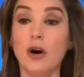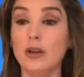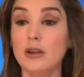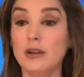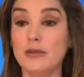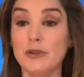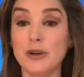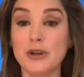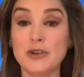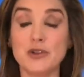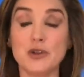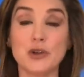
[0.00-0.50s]
all
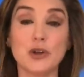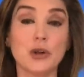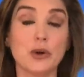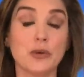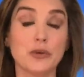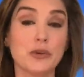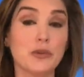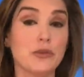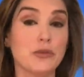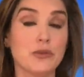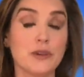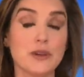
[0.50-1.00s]
of us are
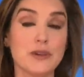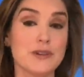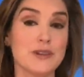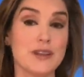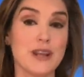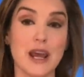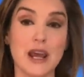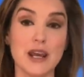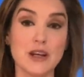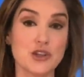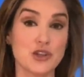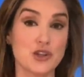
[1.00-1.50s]
going through this
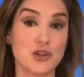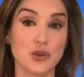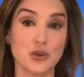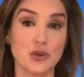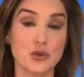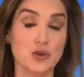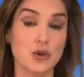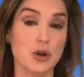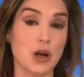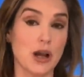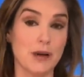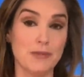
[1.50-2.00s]

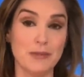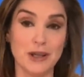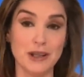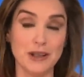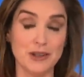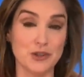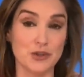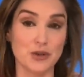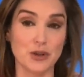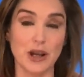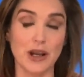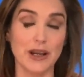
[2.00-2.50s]
national trauma
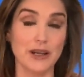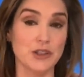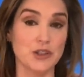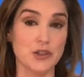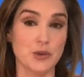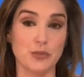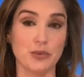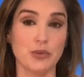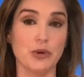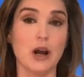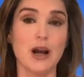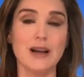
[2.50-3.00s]
and trying
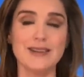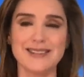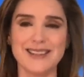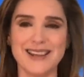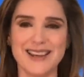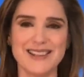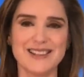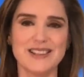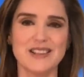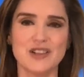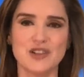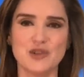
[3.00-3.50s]
to
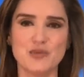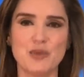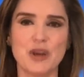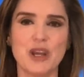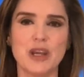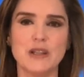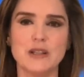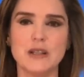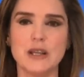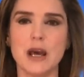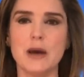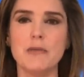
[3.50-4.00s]
process this
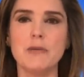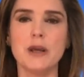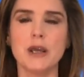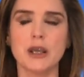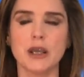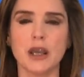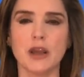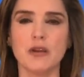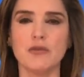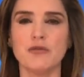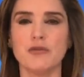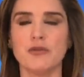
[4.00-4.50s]

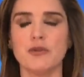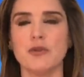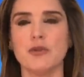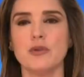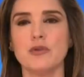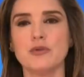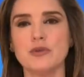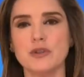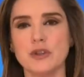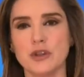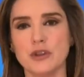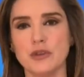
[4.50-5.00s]
pandemic. And for
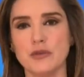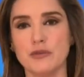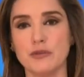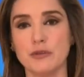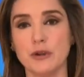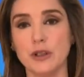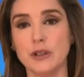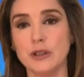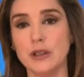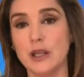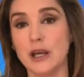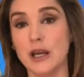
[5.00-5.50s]
those on the
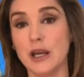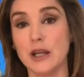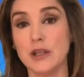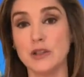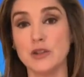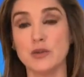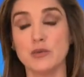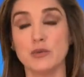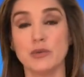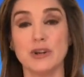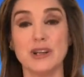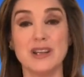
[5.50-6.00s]
front
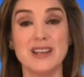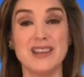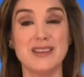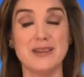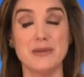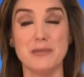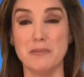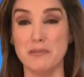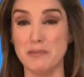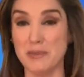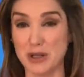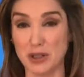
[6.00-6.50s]
lines who were in
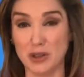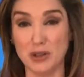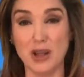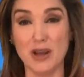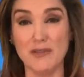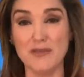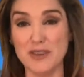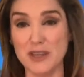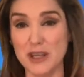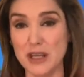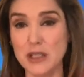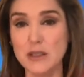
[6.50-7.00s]
the middle
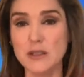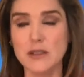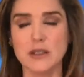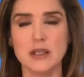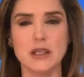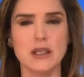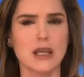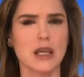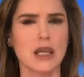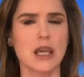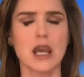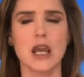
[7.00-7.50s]
of this,
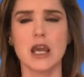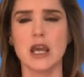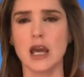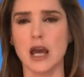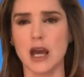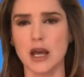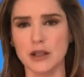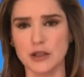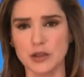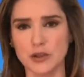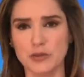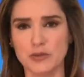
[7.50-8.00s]
in the
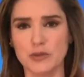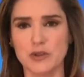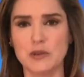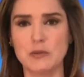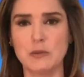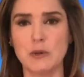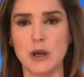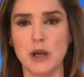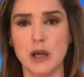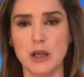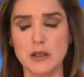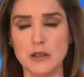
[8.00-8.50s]
chaotic
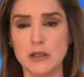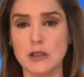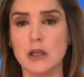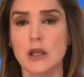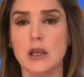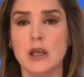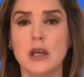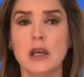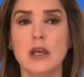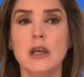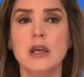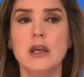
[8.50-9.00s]
response,
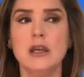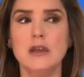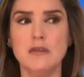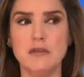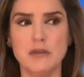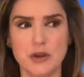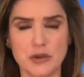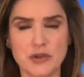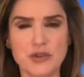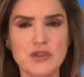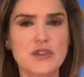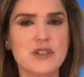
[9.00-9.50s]

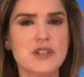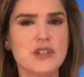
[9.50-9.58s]
they're